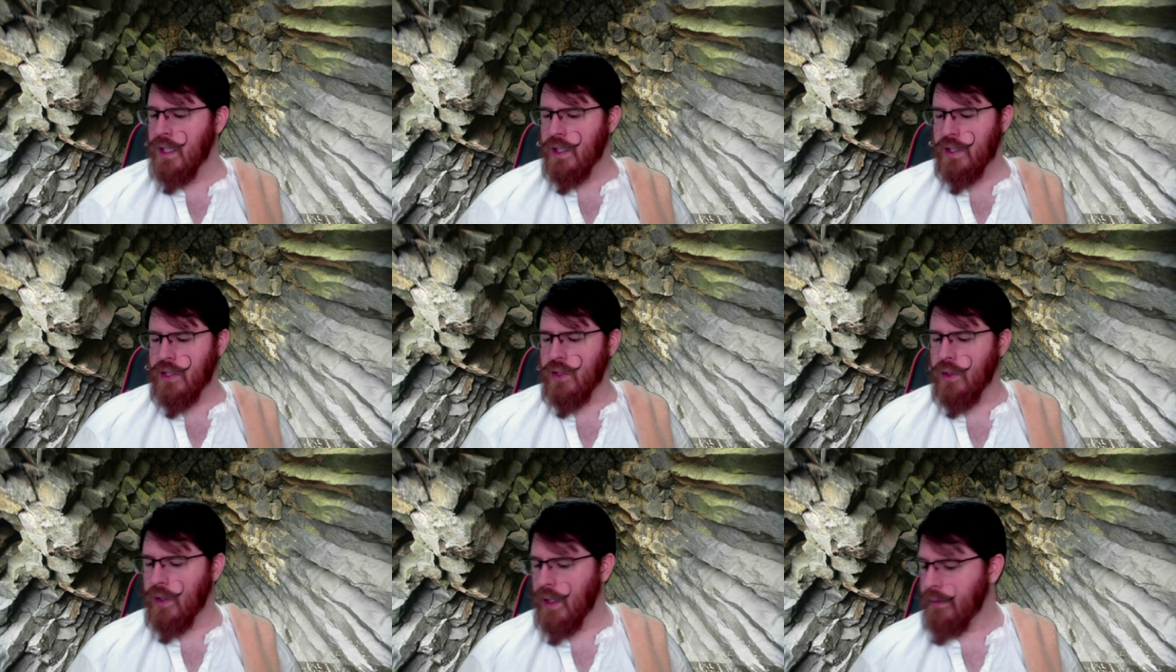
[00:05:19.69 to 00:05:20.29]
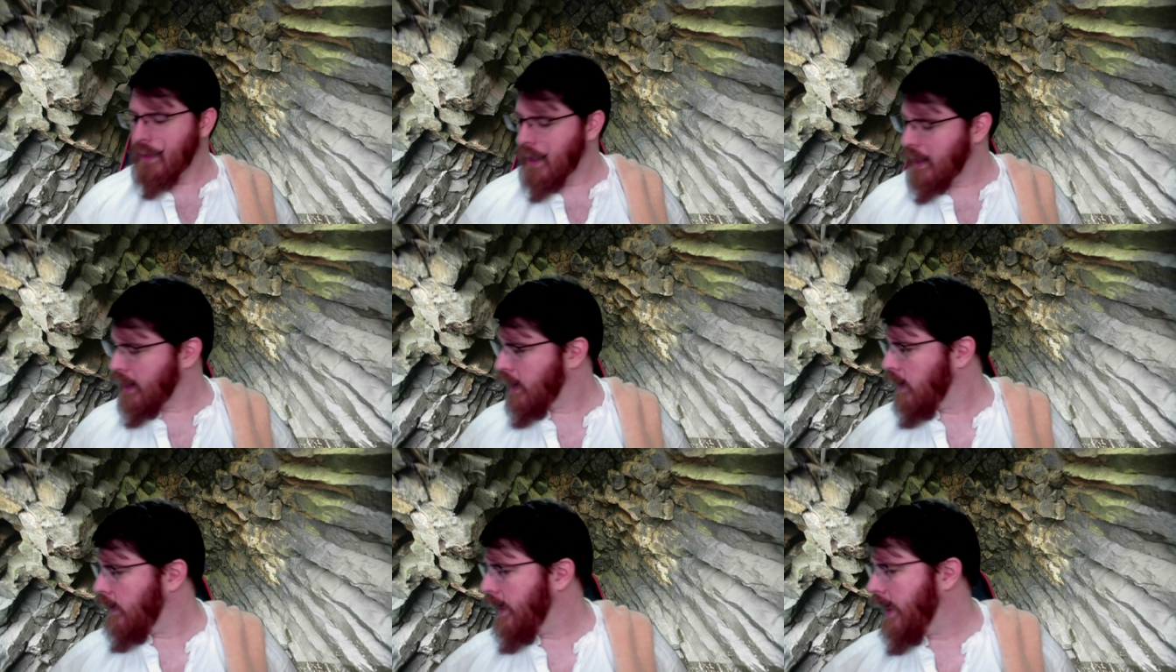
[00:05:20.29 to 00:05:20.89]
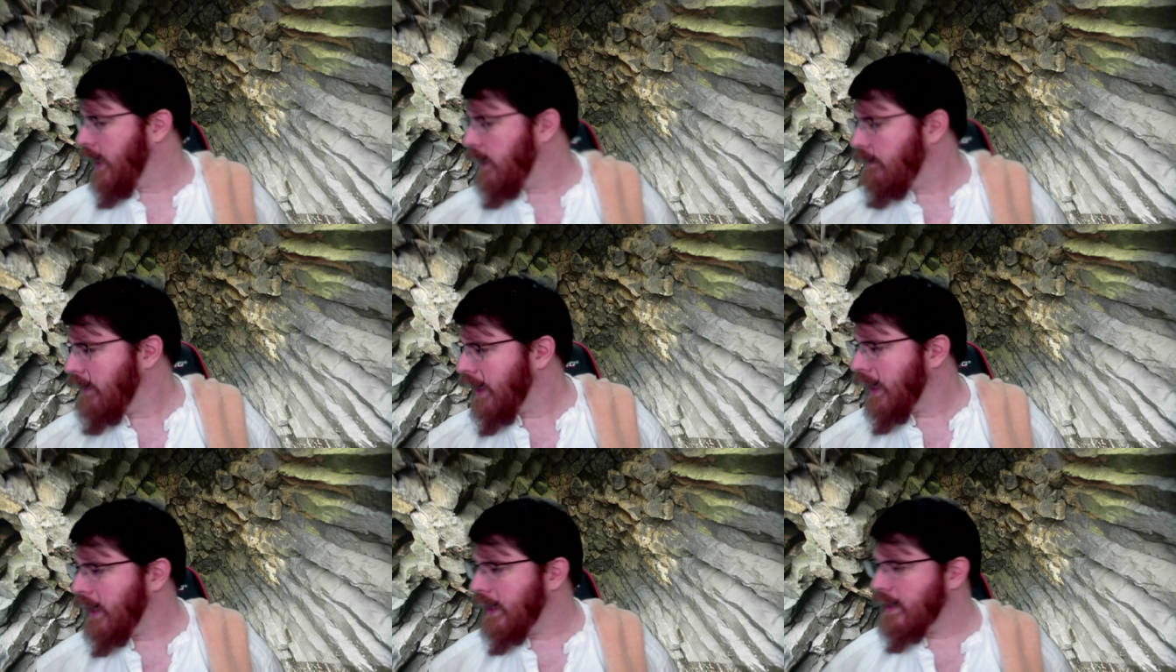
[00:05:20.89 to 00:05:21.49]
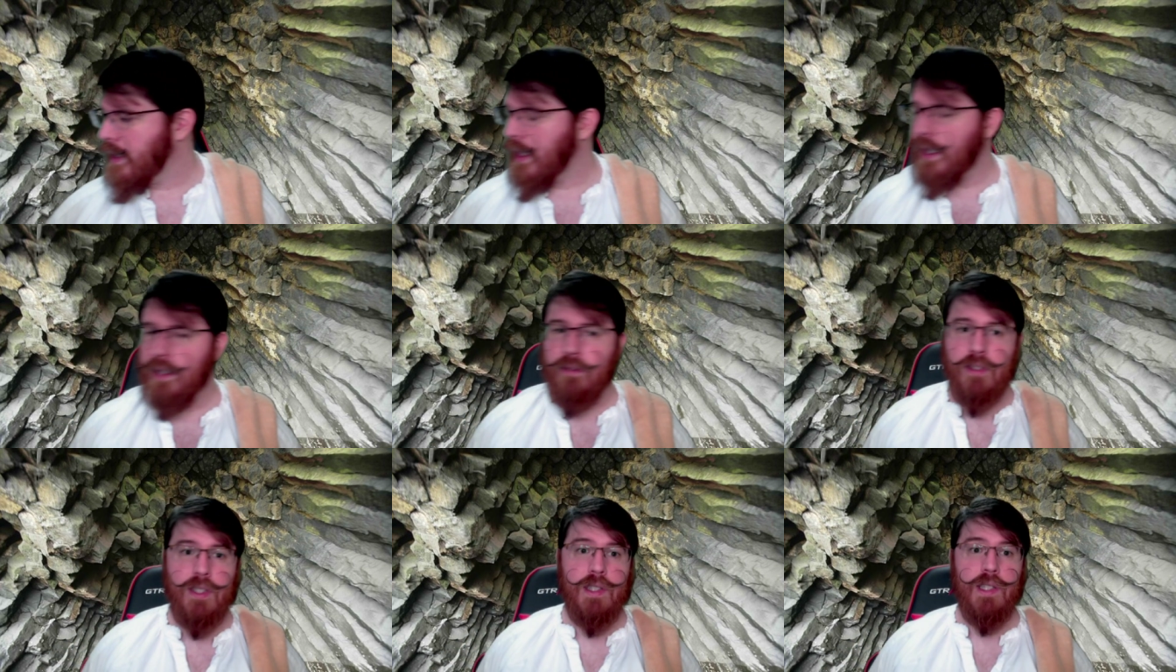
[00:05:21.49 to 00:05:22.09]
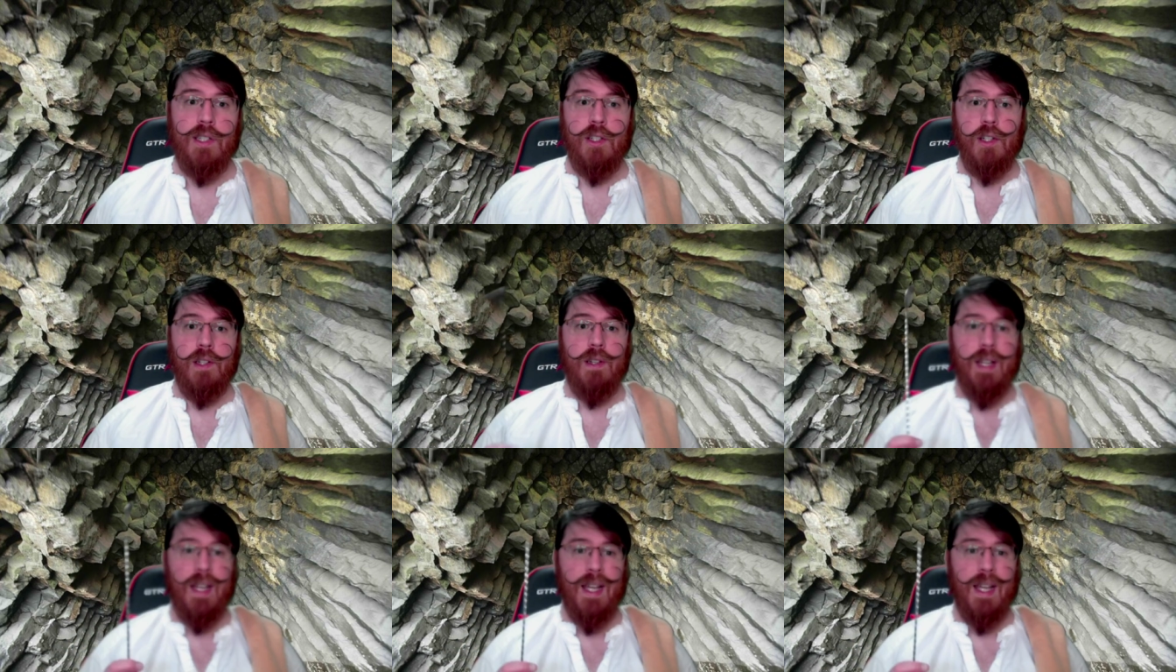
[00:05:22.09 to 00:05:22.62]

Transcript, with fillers: So I'm going to go ahead and make an executive decision and